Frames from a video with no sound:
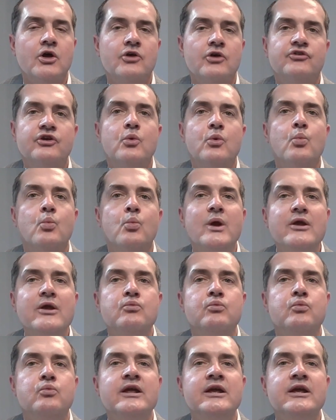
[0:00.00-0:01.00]
See,
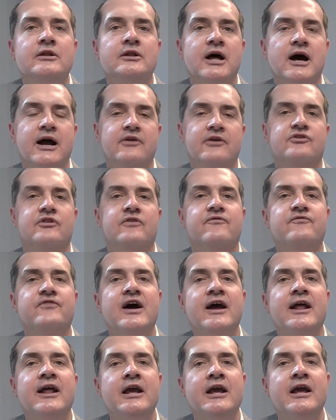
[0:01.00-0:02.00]
we realize the
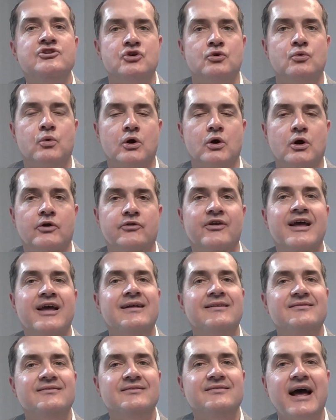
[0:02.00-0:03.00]
financial world,
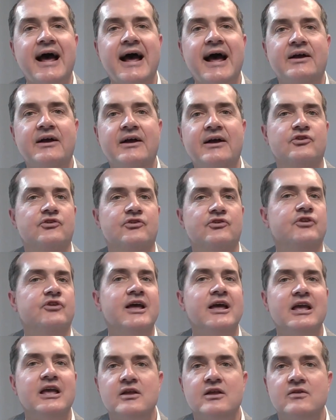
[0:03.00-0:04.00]
taxes,
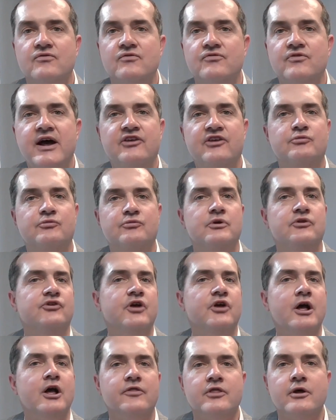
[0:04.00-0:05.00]

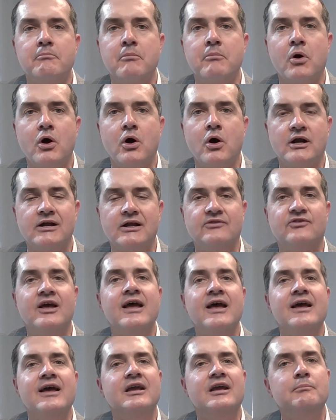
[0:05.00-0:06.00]
investments, the markets
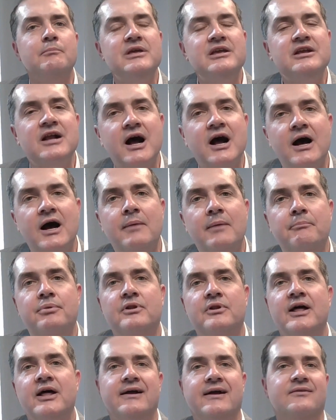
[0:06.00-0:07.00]
can be
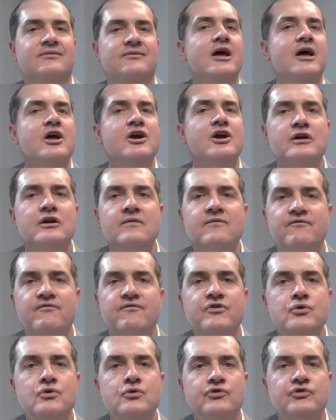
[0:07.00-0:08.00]
complex,
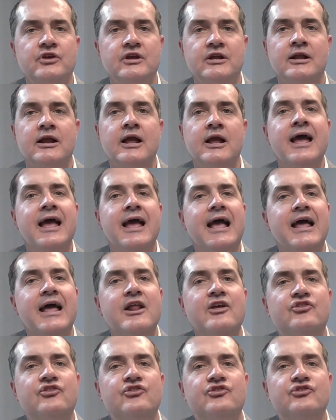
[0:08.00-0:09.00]
confusing,
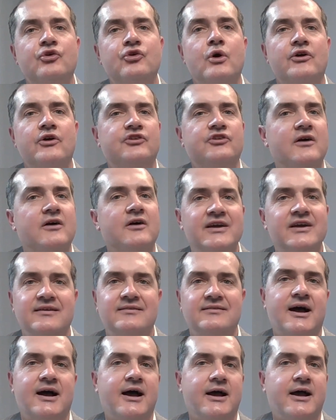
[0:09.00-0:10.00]
and a source of
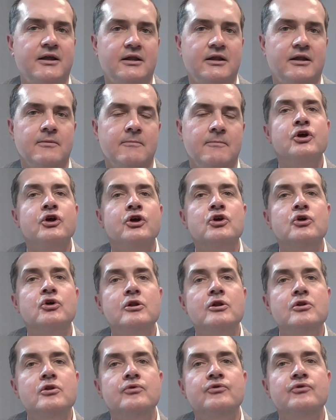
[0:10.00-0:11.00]
anxiety. The
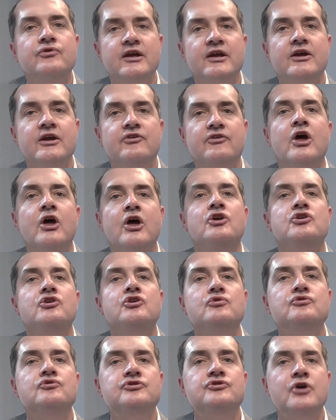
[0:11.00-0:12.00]
good news is
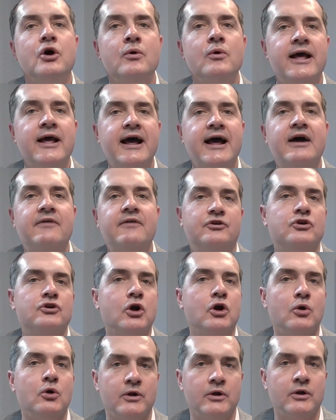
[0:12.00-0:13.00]
you don't have to
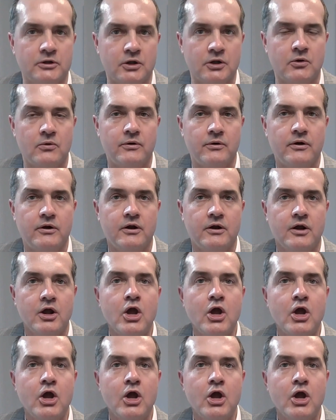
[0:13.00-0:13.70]
go it alone.